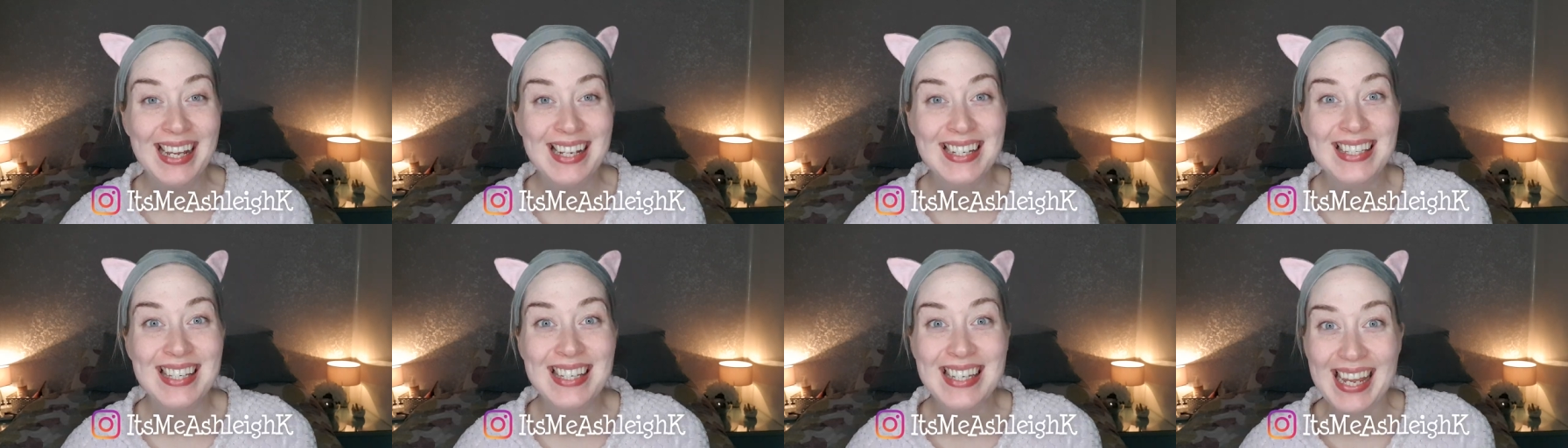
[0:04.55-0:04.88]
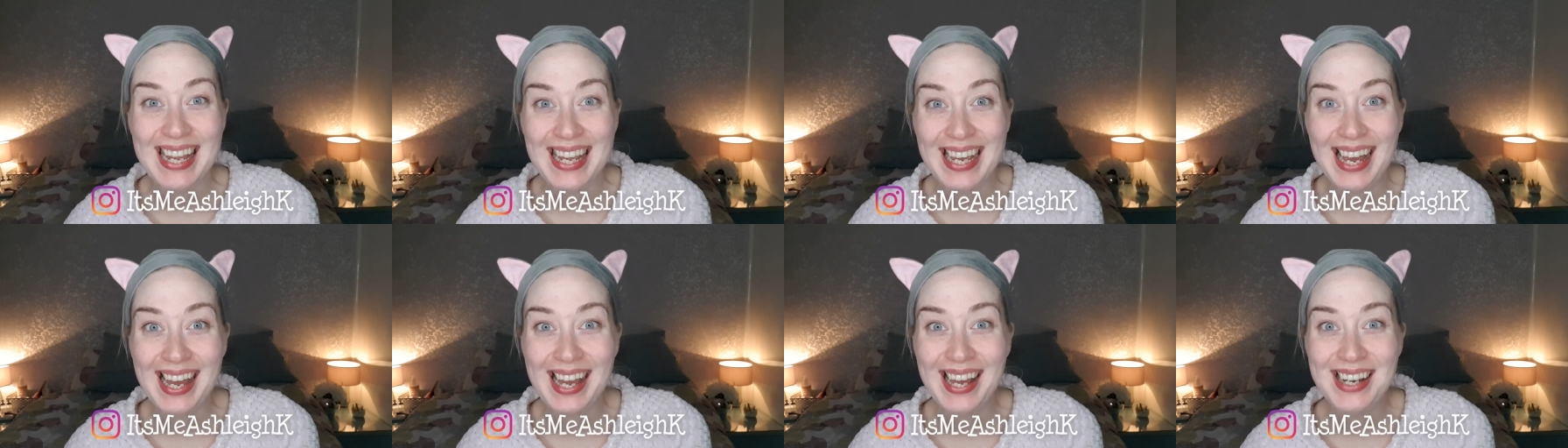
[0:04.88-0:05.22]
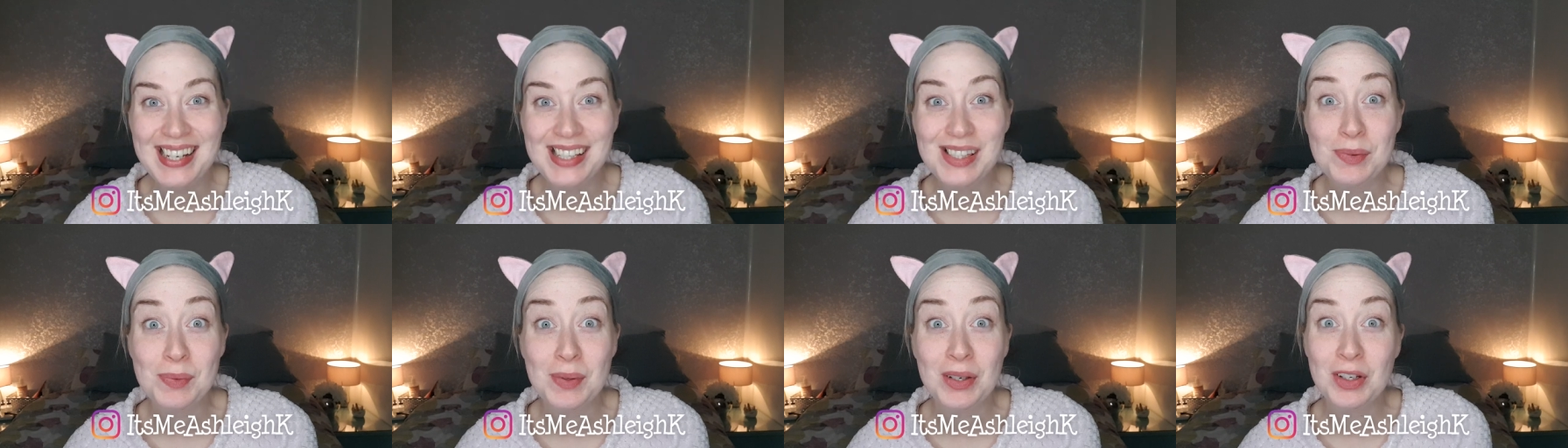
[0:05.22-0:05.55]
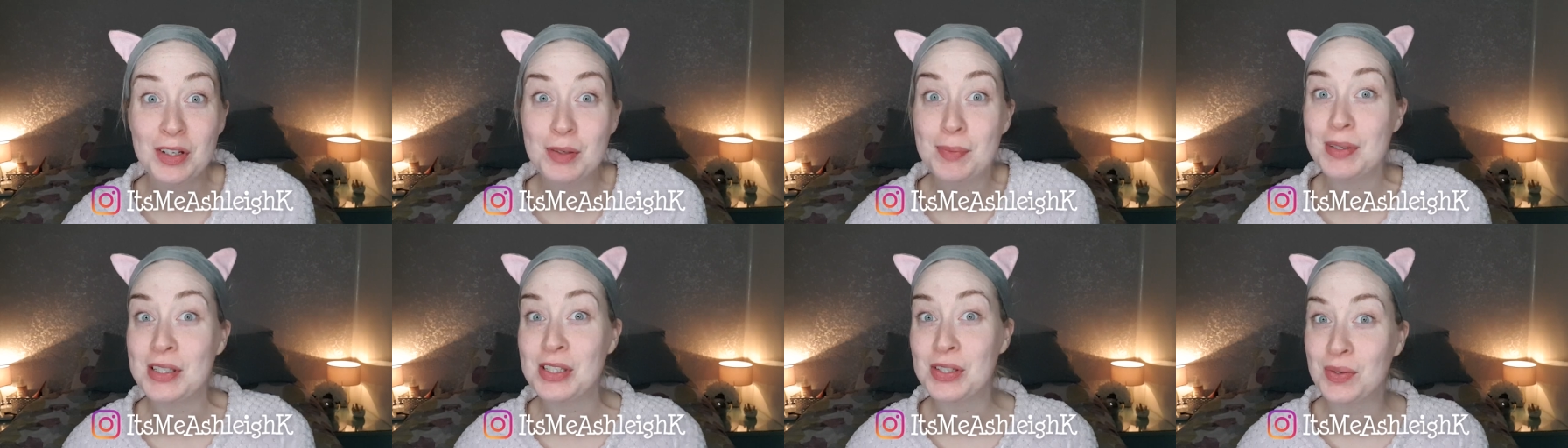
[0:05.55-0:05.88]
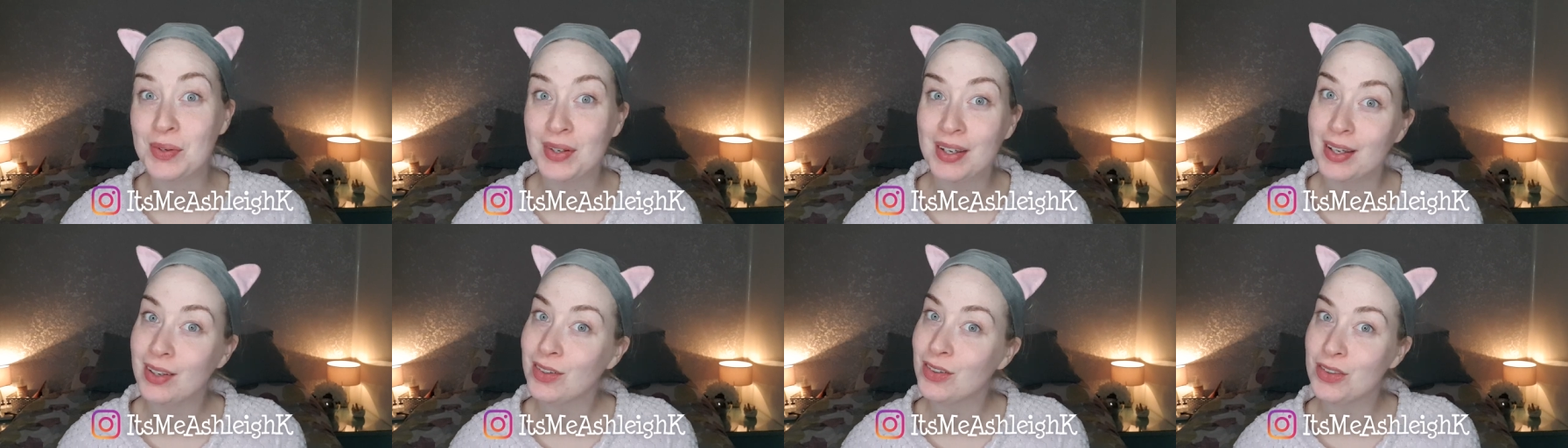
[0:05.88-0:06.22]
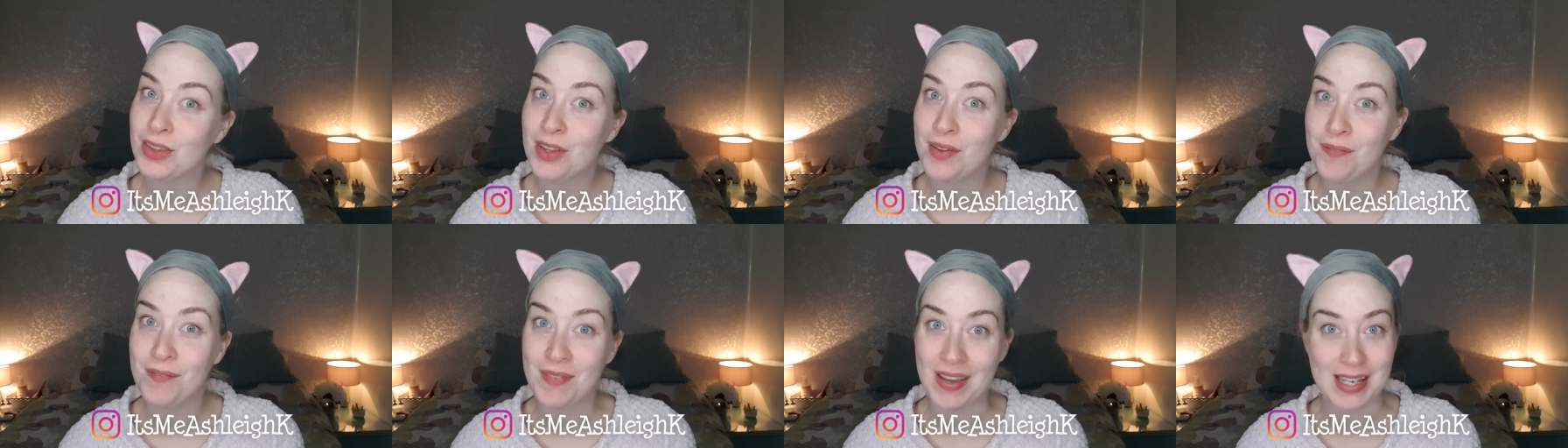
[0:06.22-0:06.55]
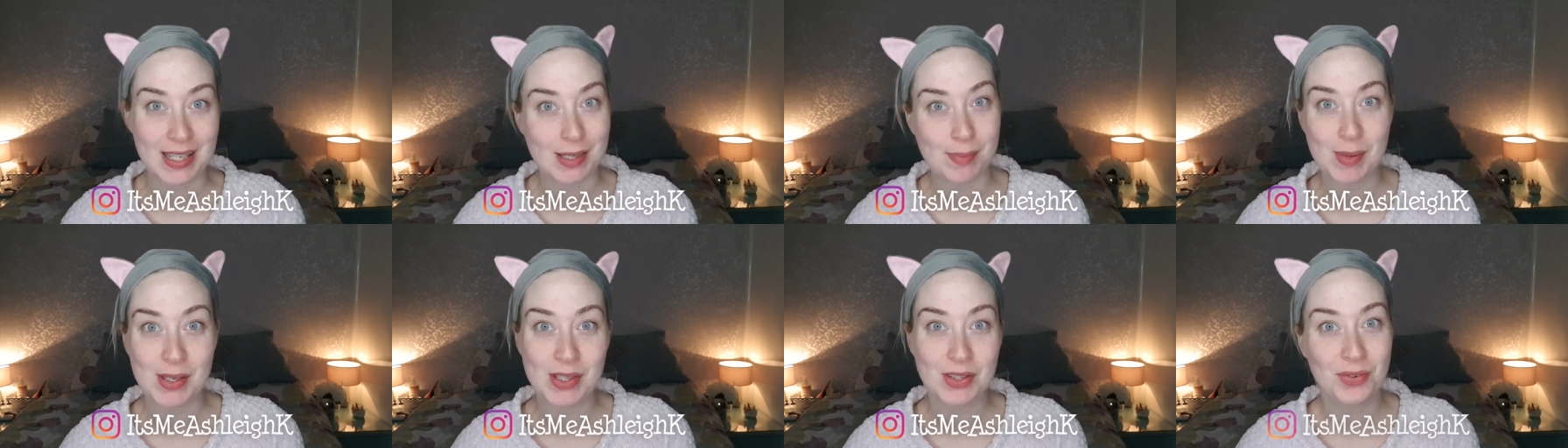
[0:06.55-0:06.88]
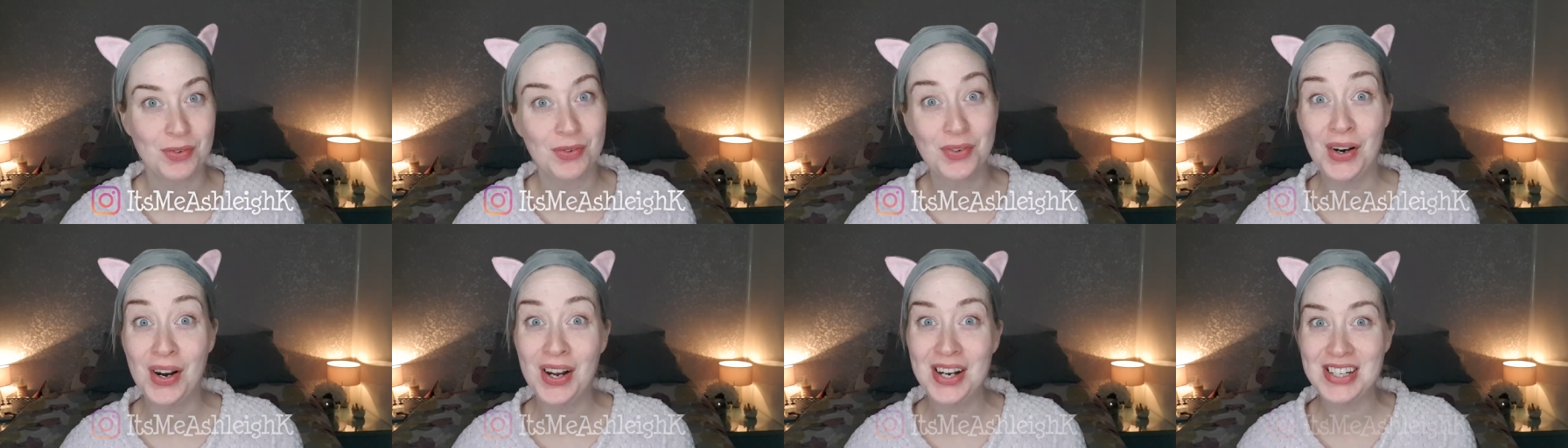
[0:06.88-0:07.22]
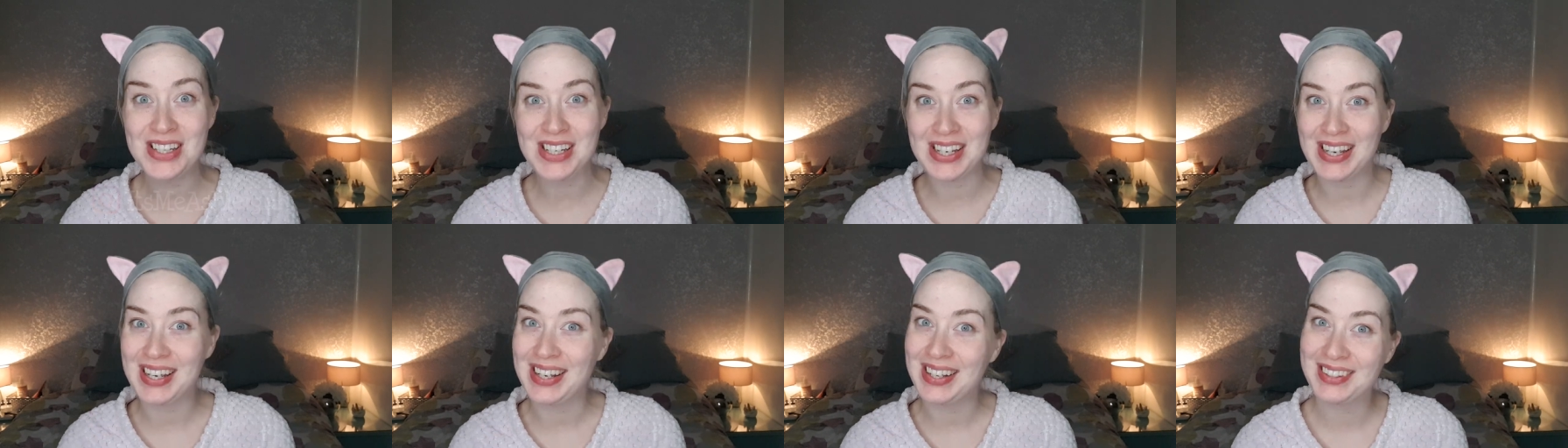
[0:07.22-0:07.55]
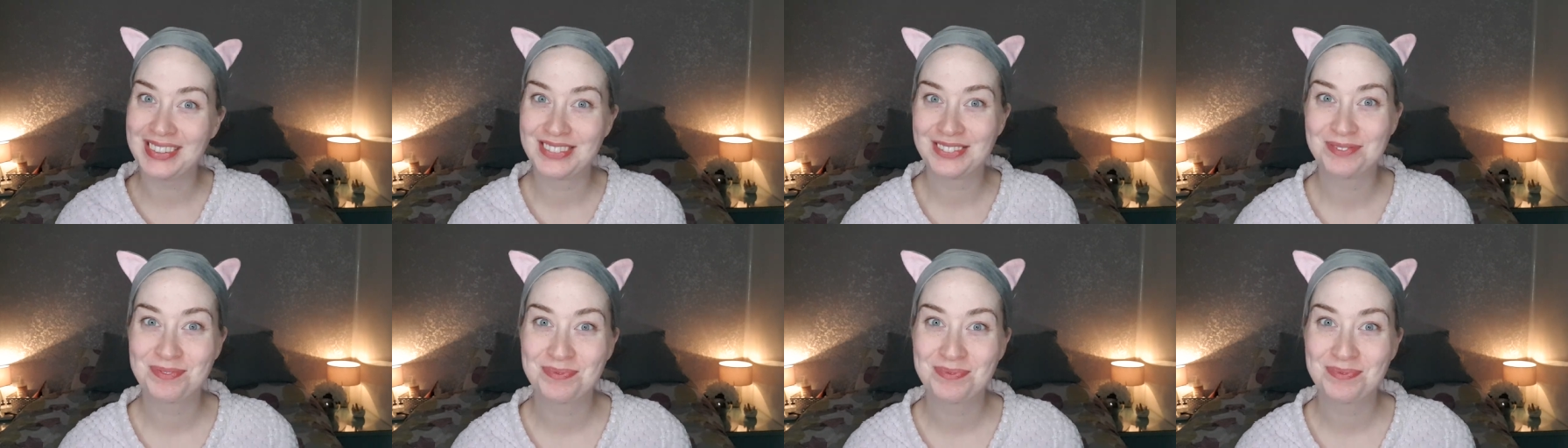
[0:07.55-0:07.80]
Today guys, we're going to be doing another Face Mask Friday.